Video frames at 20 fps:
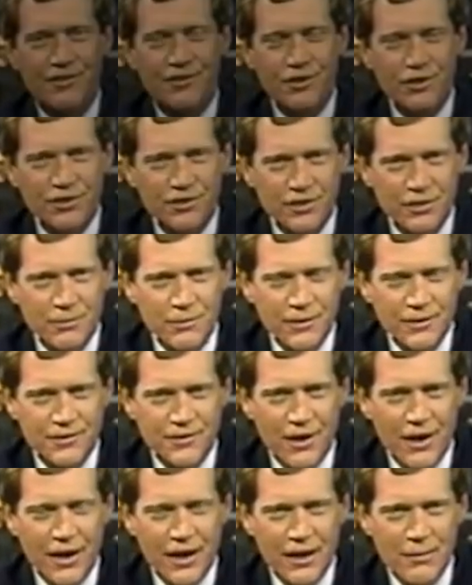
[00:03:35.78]
Susan was
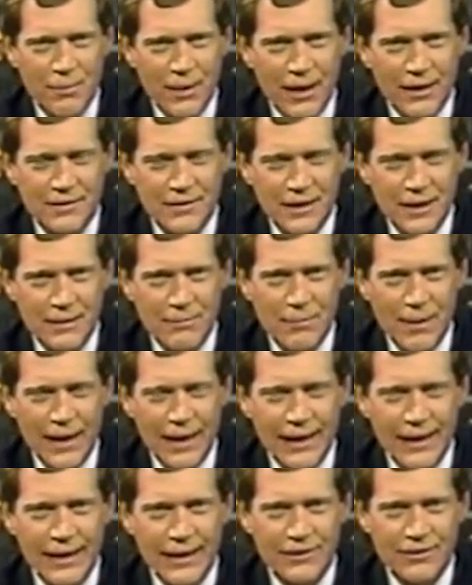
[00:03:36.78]
talking about uh,
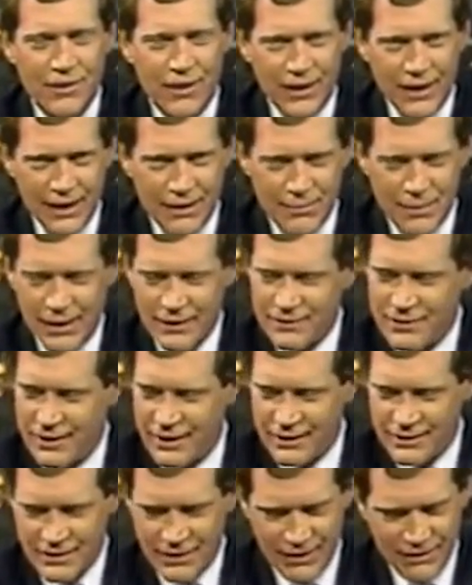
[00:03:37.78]
my uh, talking about
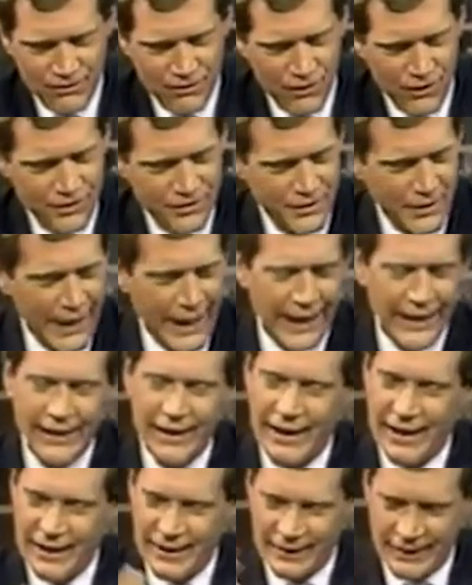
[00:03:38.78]
uh, Terry Forster, and
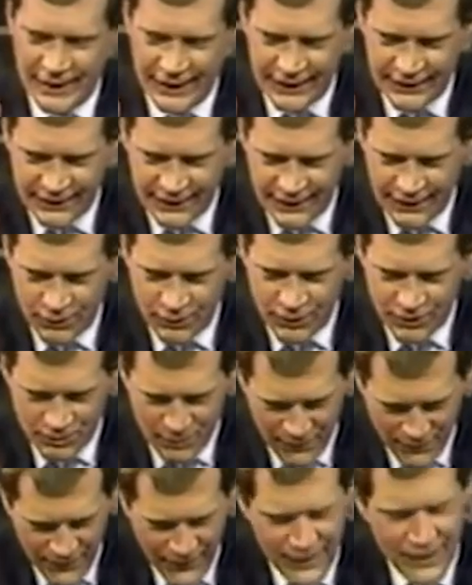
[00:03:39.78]
and and uh, we've
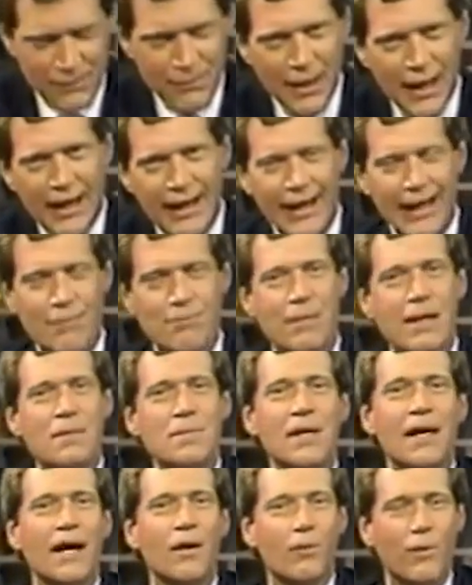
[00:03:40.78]
been thinking about it, and
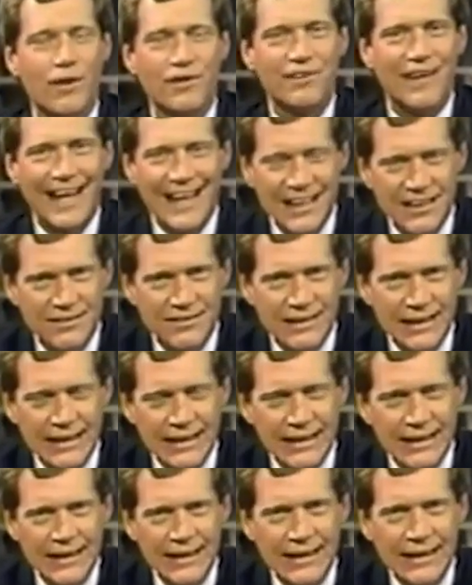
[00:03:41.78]
maybe I was
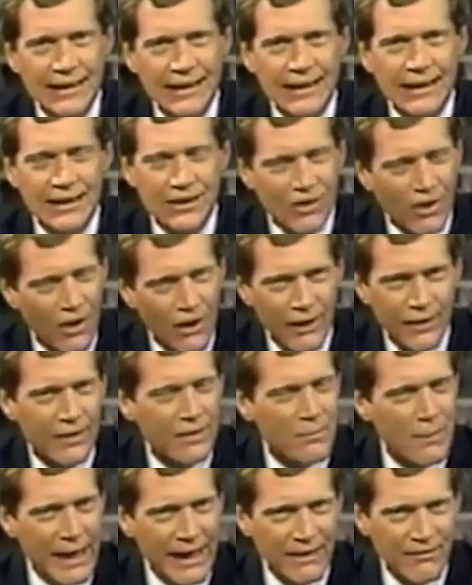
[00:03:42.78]
hasty in calling
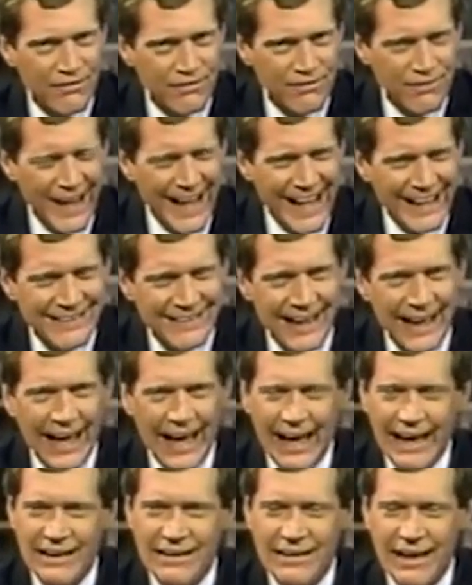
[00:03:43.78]
the man fat
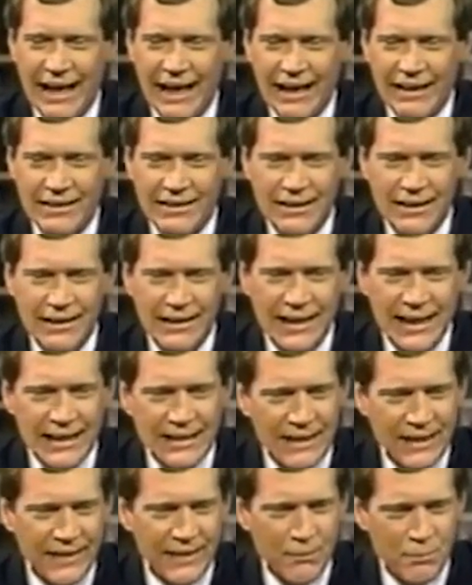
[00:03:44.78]
and and uh,
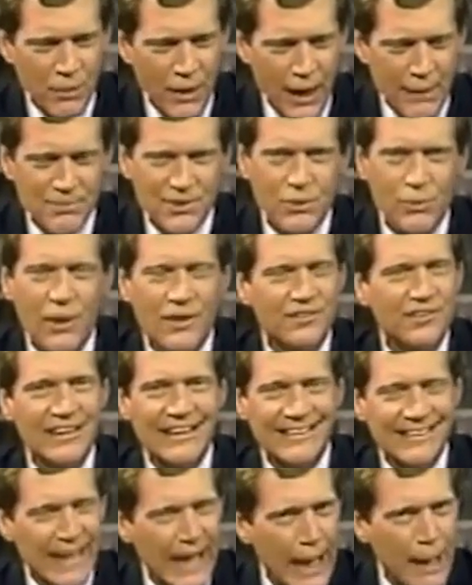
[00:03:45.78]
hinting that perhaps he wasn't
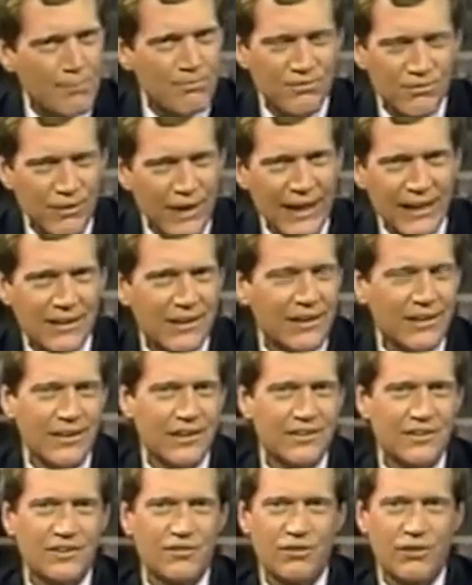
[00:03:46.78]
in top flight
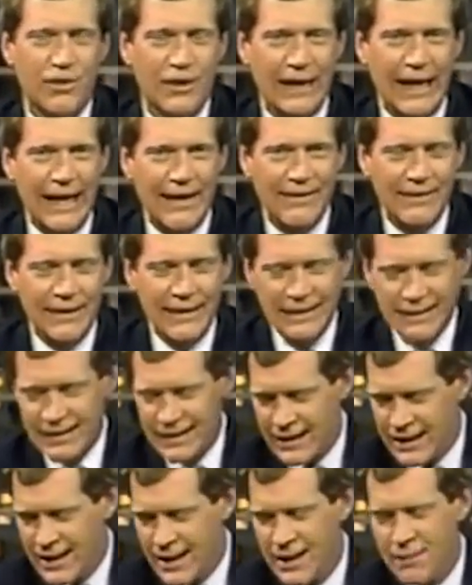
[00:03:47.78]
condition for an athlete.
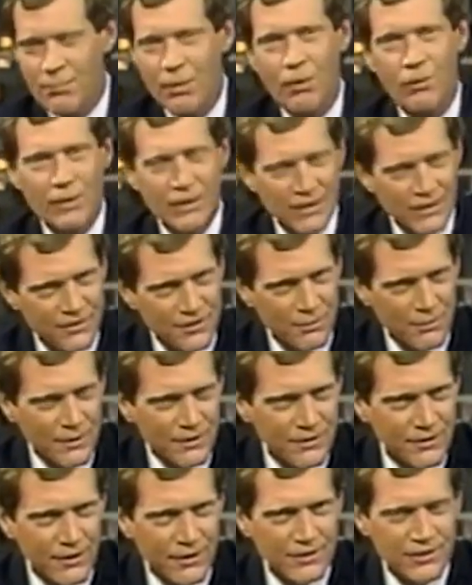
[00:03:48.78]
But we did some
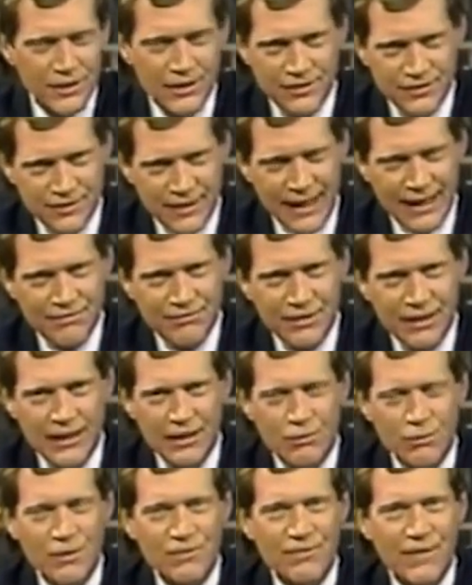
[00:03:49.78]
research, our staff
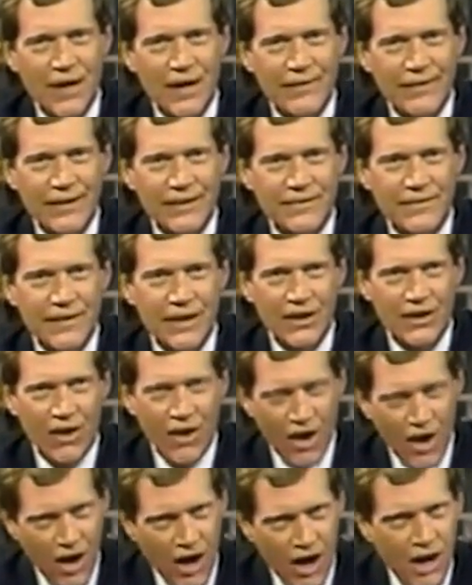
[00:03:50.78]
did, and we found that
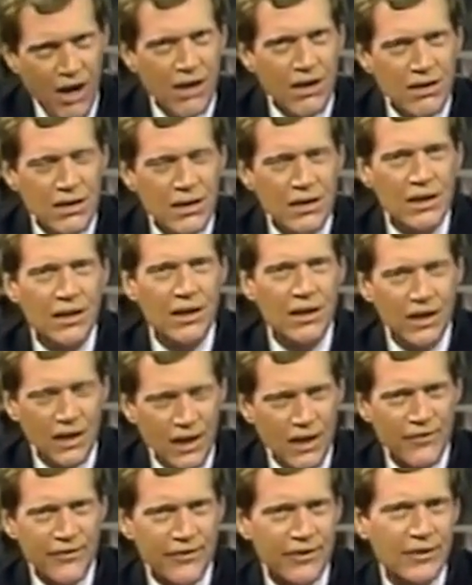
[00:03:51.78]
there are
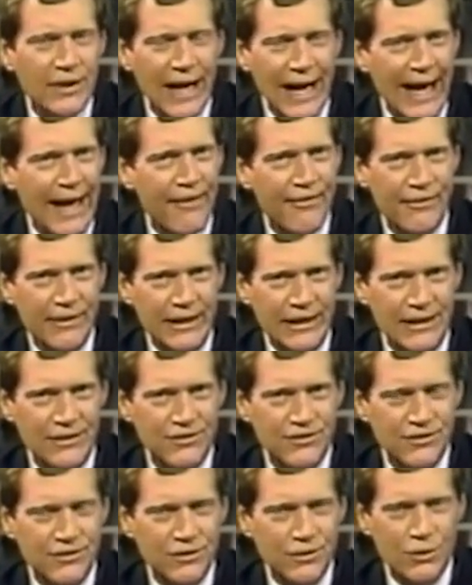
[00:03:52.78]
other
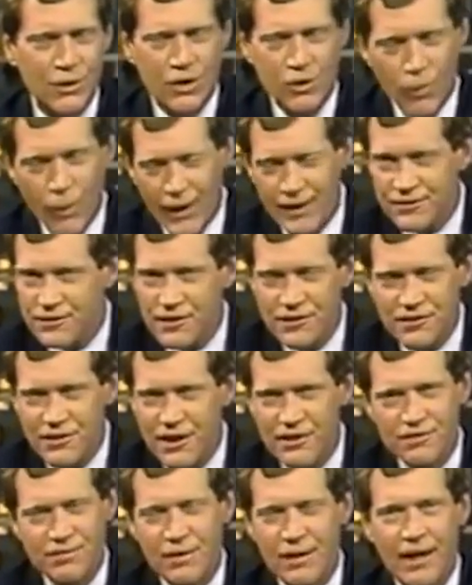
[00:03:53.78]
athletes who are quite
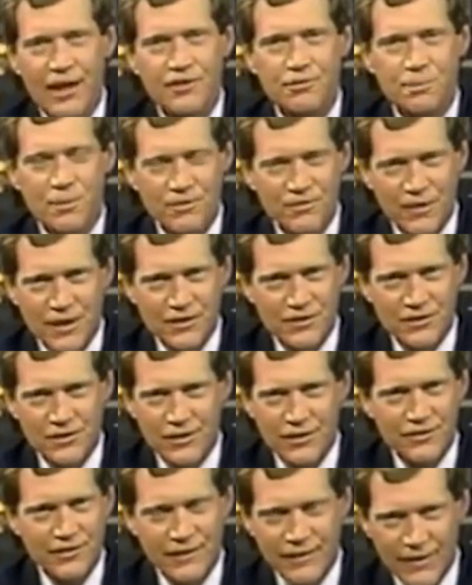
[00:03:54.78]
successful as
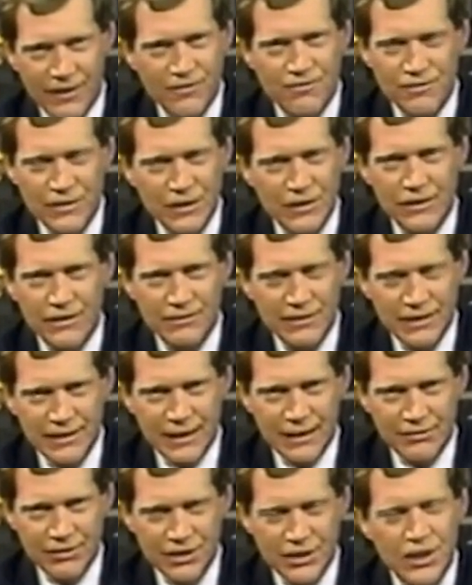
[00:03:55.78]
professionals in their field of
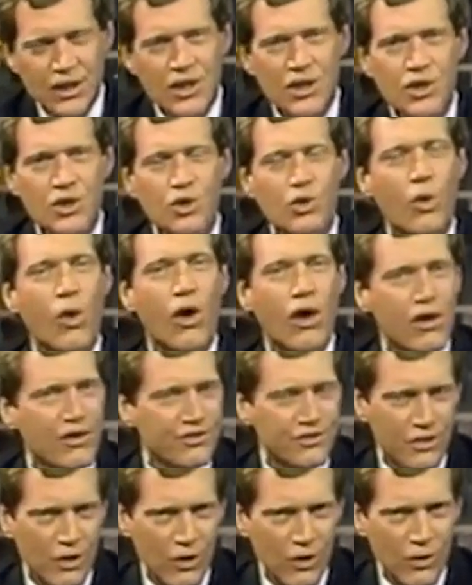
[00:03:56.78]
endeavor who
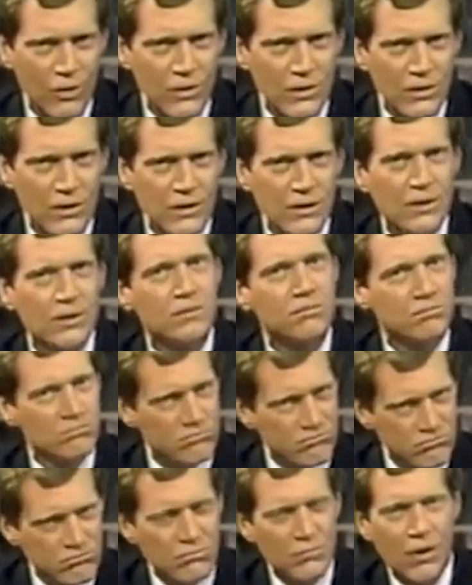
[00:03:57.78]
also
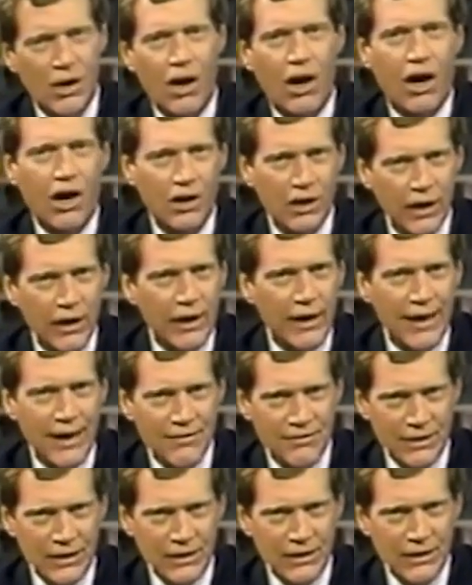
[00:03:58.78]
are a little
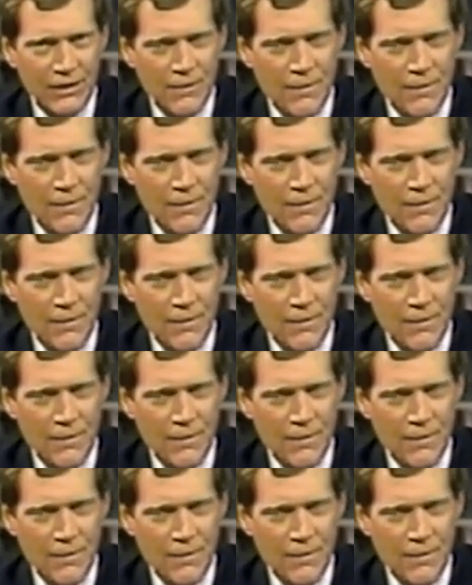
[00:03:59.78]
heavy.